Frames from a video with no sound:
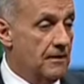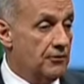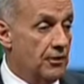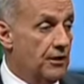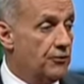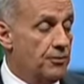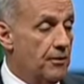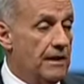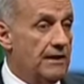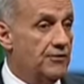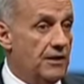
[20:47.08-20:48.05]
So the
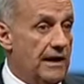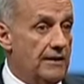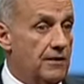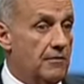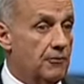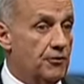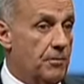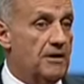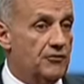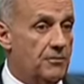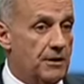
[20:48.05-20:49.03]
experience and the
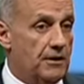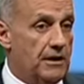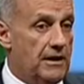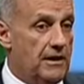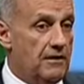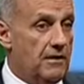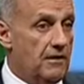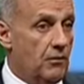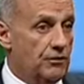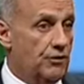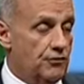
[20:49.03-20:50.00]
responsibility
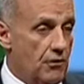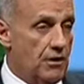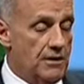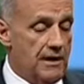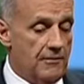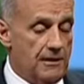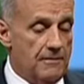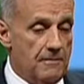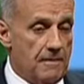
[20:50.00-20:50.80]
was extraordinary.